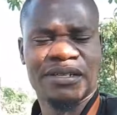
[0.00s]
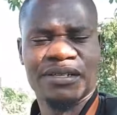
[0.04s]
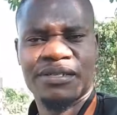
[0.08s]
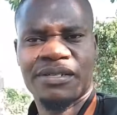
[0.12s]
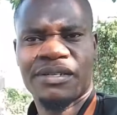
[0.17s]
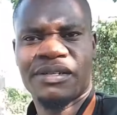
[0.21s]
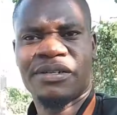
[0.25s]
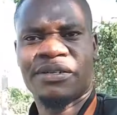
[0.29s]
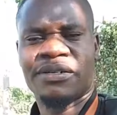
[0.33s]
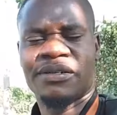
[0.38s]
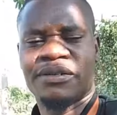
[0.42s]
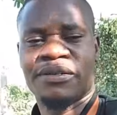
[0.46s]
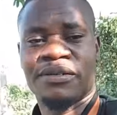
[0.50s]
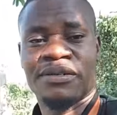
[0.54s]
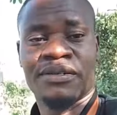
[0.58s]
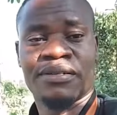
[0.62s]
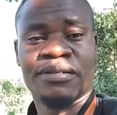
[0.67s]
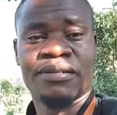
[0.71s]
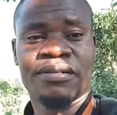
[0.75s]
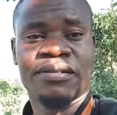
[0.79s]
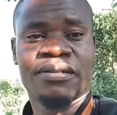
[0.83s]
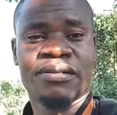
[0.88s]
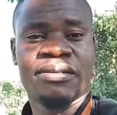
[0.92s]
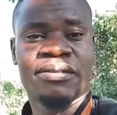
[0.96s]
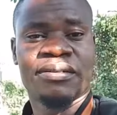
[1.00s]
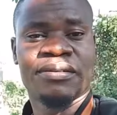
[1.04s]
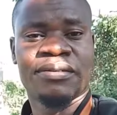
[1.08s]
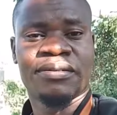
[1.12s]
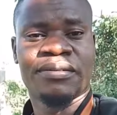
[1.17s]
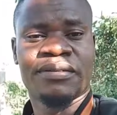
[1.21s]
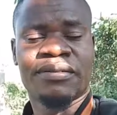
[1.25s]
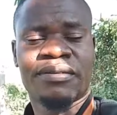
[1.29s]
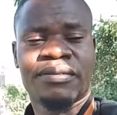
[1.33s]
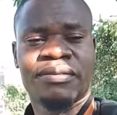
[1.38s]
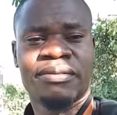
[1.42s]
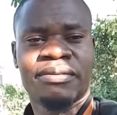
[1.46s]

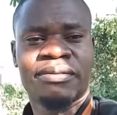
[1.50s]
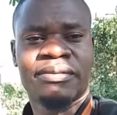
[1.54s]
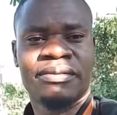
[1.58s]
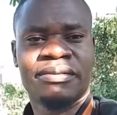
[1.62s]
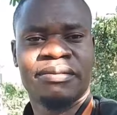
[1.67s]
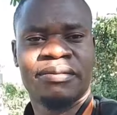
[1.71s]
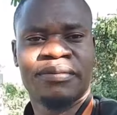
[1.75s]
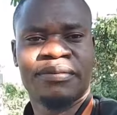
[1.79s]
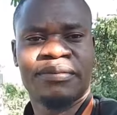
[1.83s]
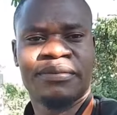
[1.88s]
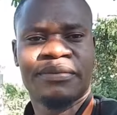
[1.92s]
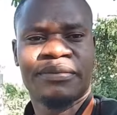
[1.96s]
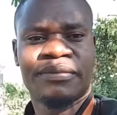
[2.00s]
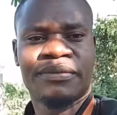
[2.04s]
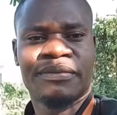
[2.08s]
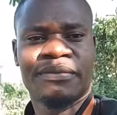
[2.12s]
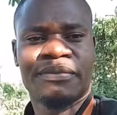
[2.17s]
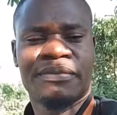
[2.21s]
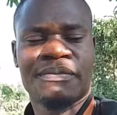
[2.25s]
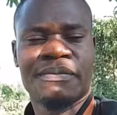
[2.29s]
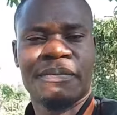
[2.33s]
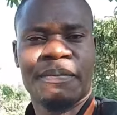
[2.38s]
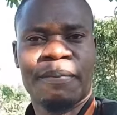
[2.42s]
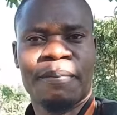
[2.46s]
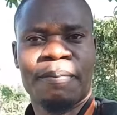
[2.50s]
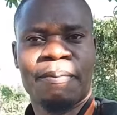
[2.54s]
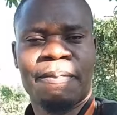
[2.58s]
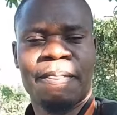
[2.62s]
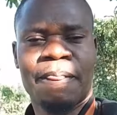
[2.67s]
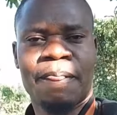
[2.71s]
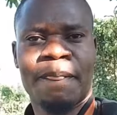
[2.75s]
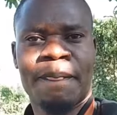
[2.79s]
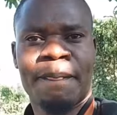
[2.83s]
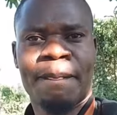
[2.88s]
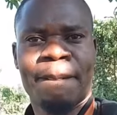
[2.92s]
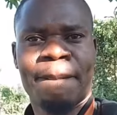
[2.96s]

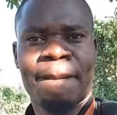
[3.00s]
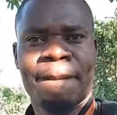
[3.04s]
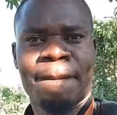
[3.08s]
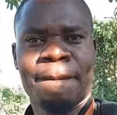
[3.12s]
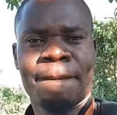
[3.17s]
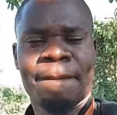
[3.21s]
No one is speaking in this clip.